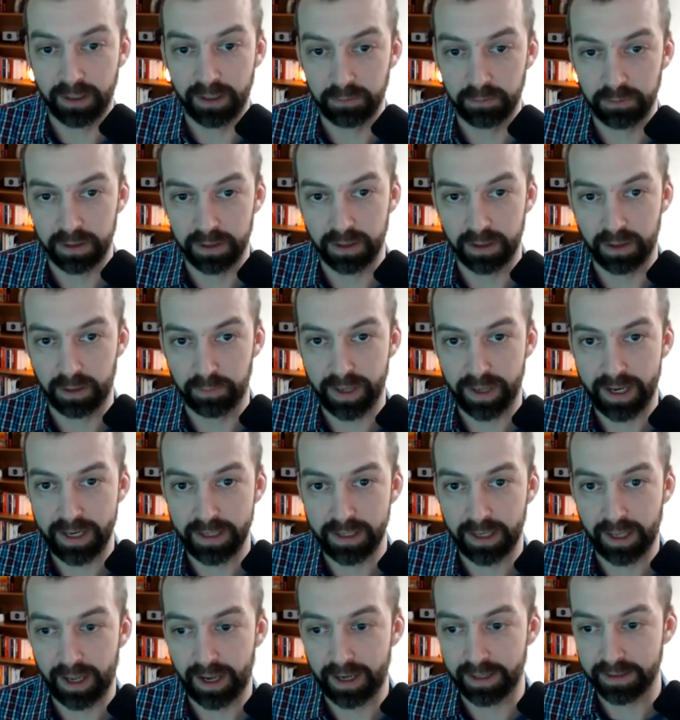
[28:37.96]
within the
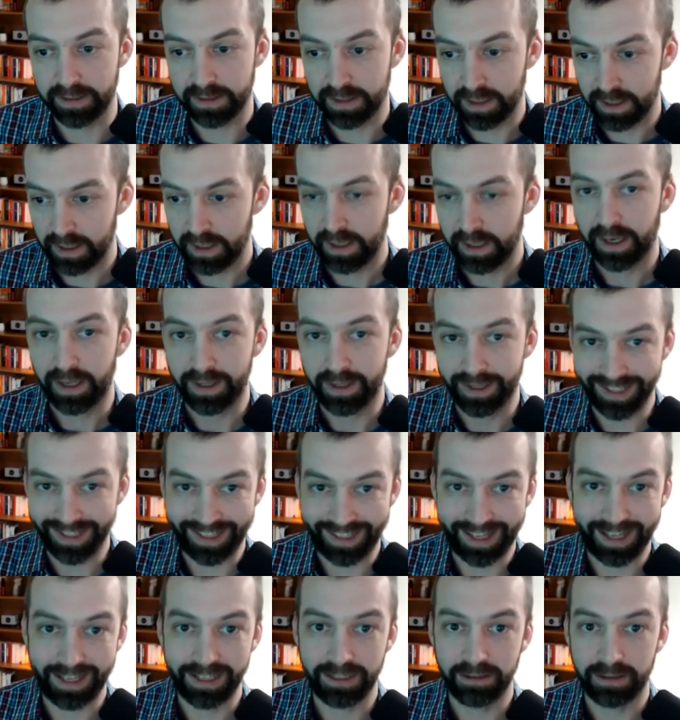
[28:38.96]
podcast. And then
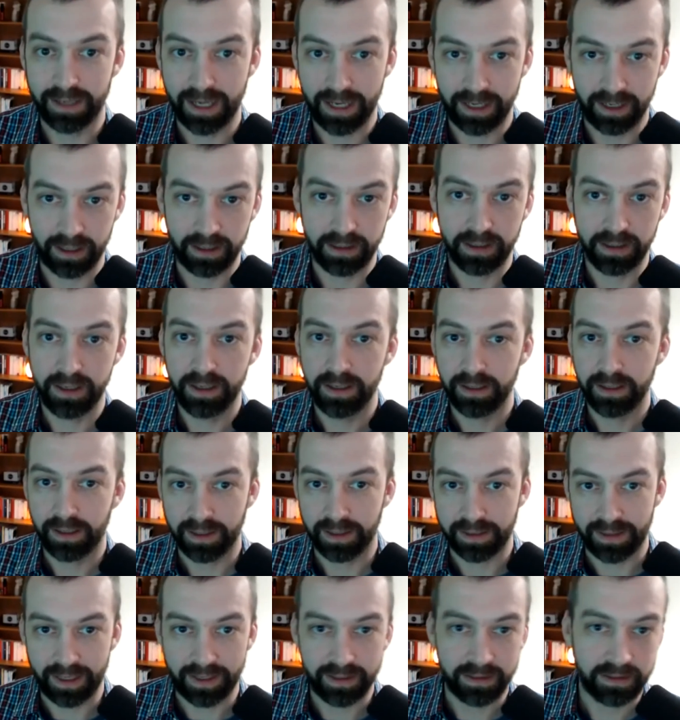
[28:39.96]
again, you kind of
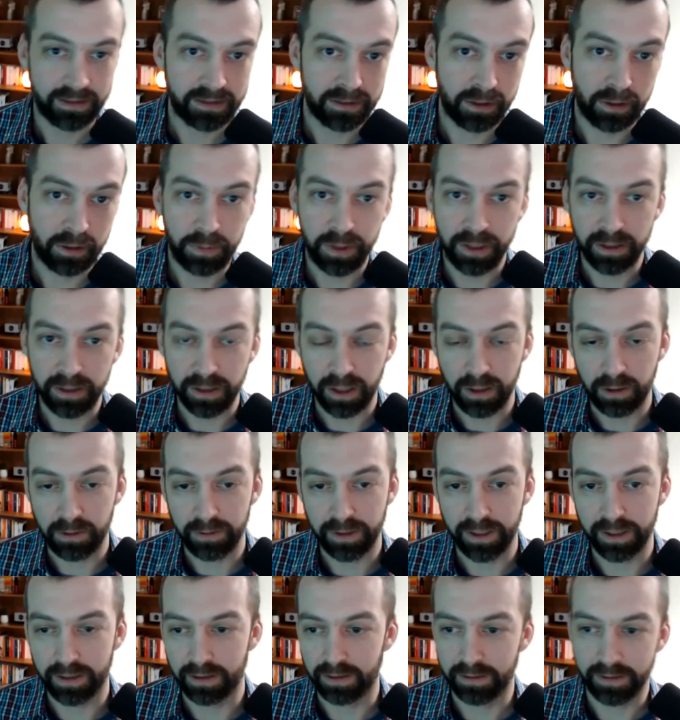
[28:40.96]
get that snowball
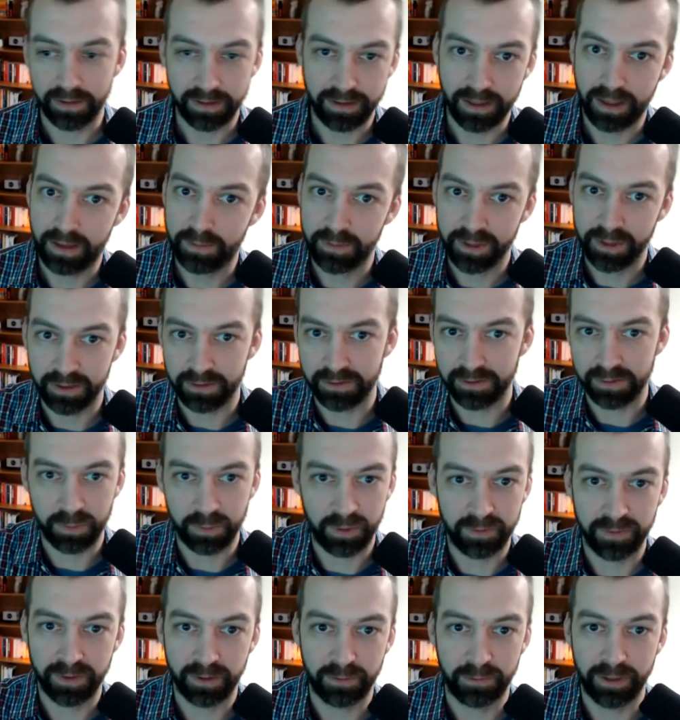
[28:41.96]
going or the dominoes
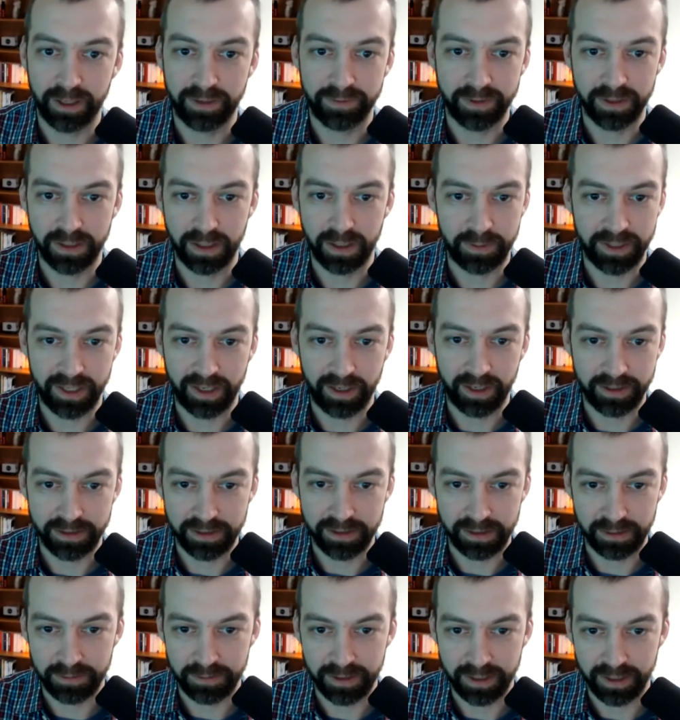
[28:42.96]
moving or whatever dumb
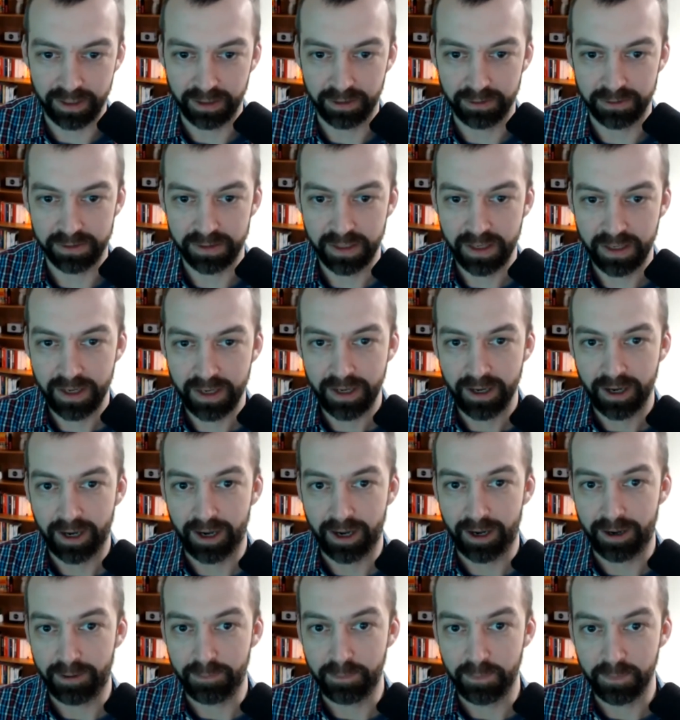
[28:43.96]
analogy you want to use.
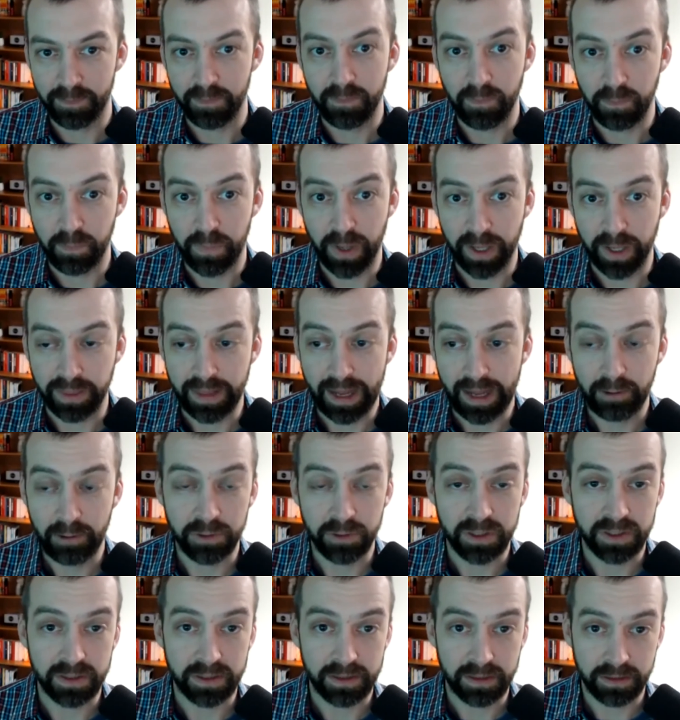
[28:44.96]
But that
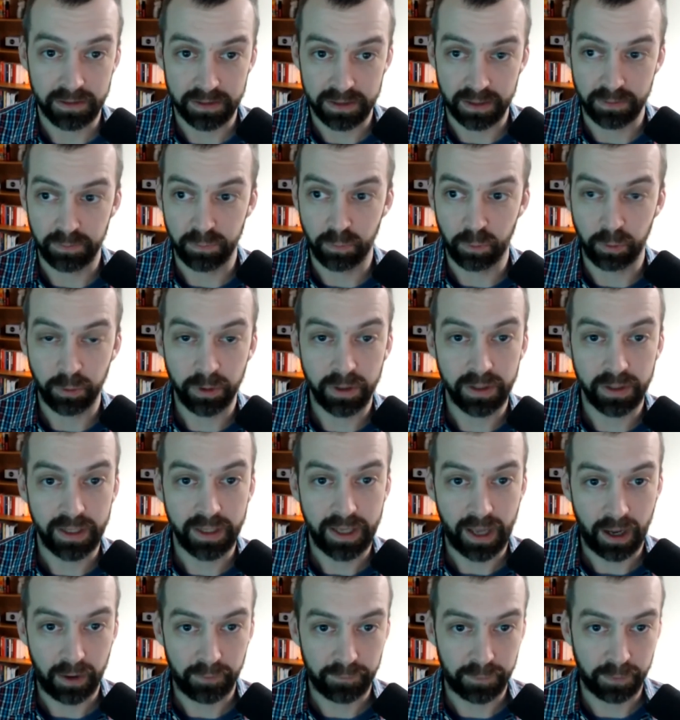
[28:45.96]
was some
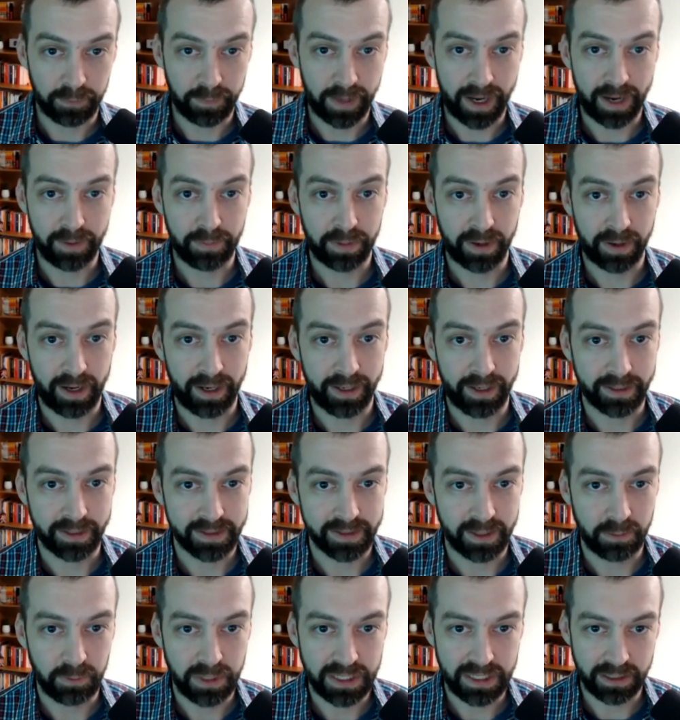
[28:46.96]
really helpful
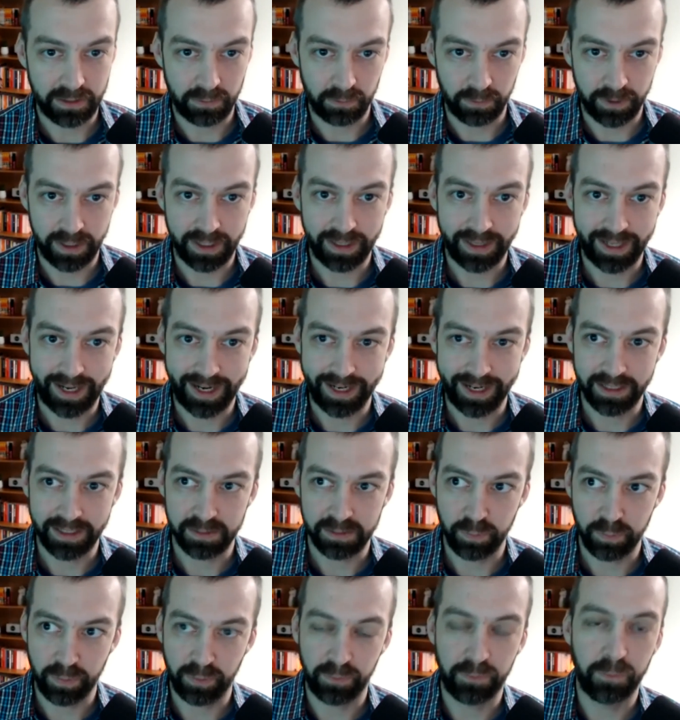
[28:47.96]
byproducts that we didn't
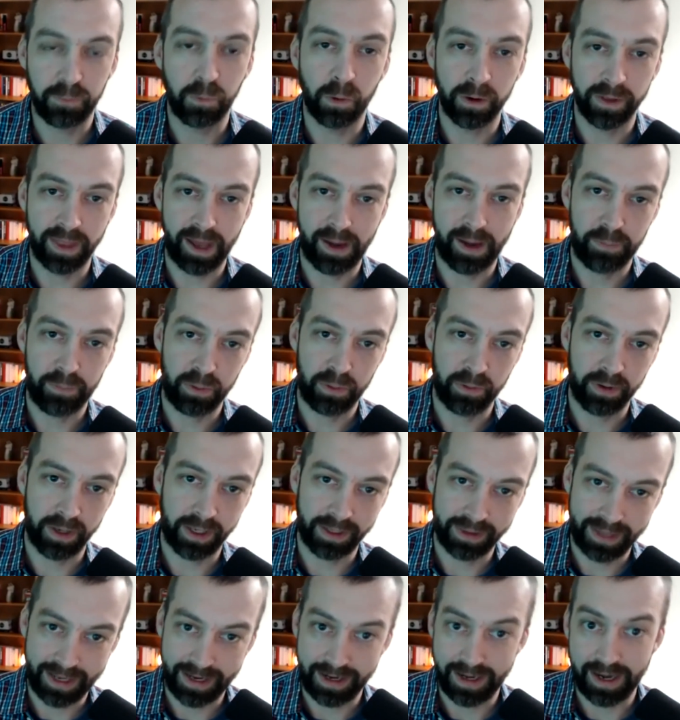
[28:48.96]
realize before that
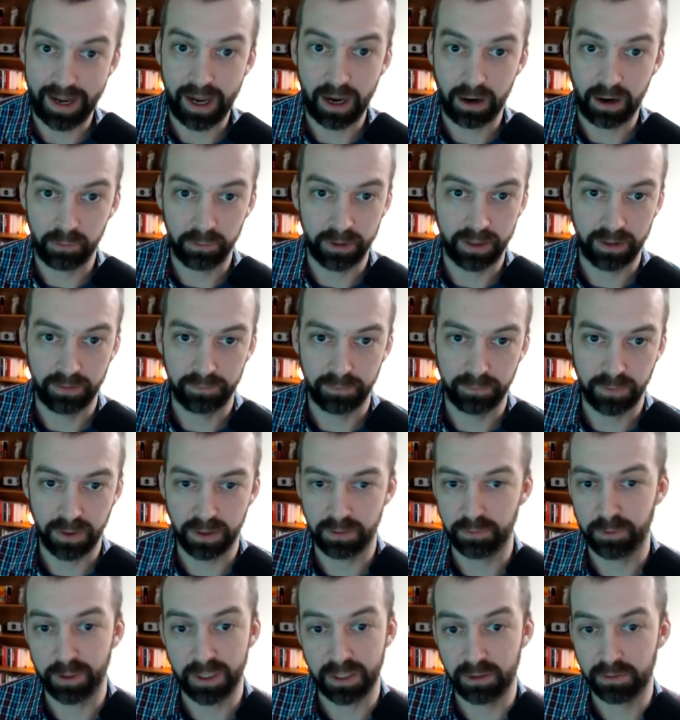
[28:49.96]
point that now we
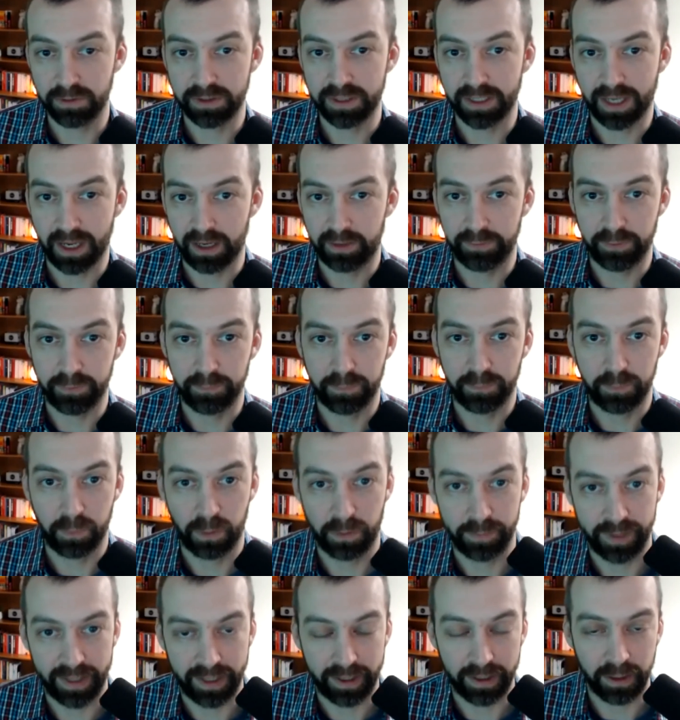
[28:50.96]
use to kind of
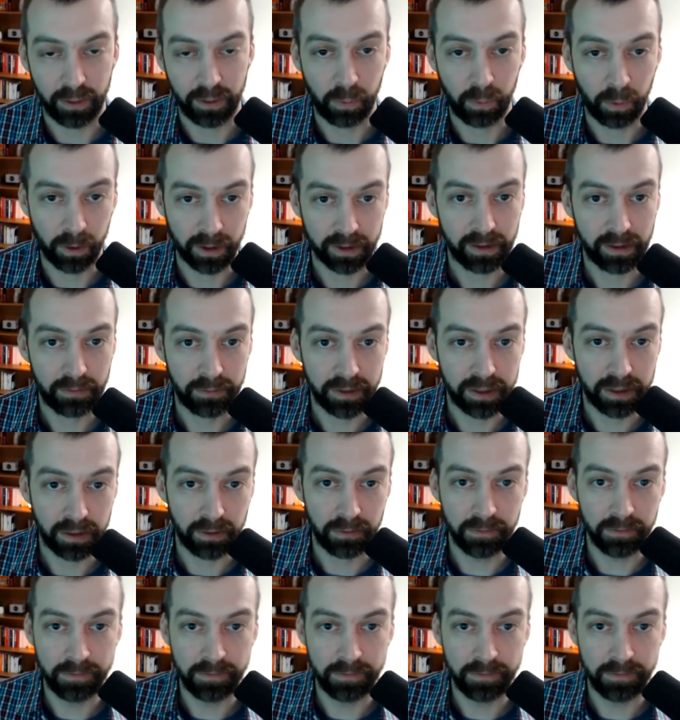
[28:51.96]
inform a lot of the work that we do.